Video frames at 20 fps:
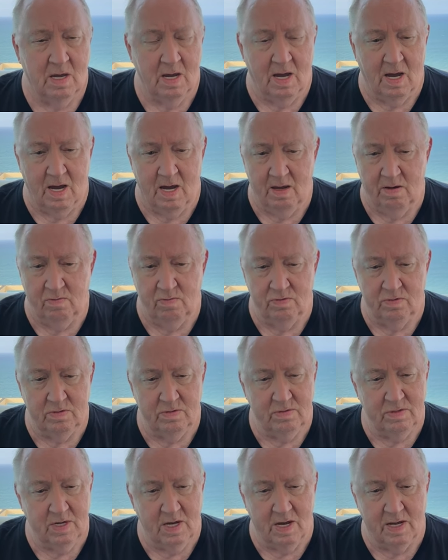I,
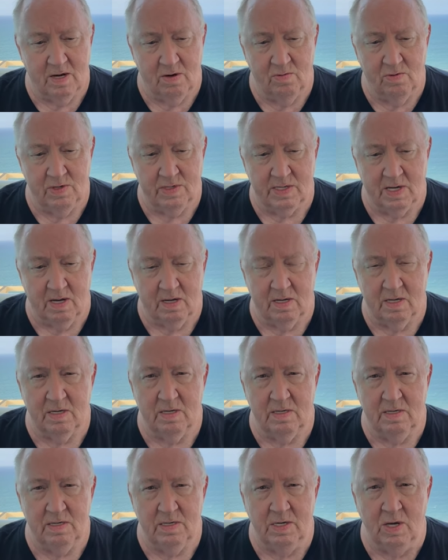God, I wish I
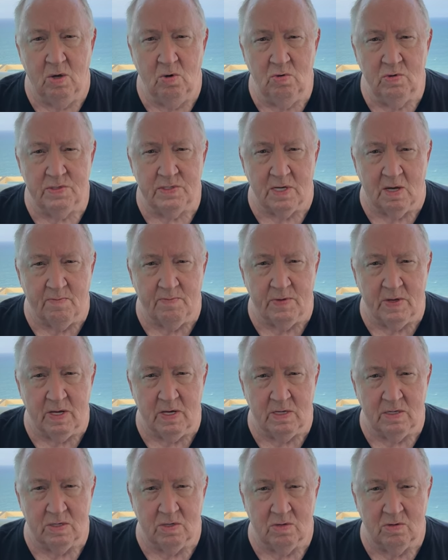could do
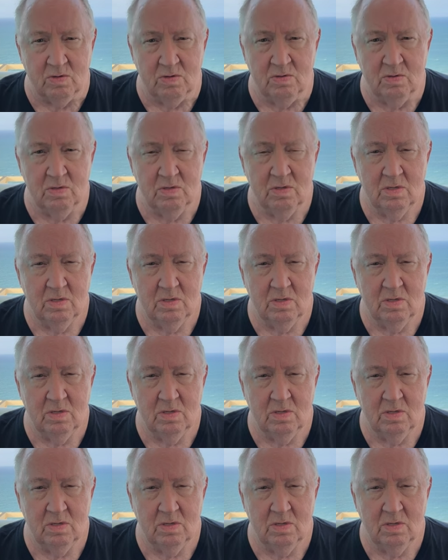something to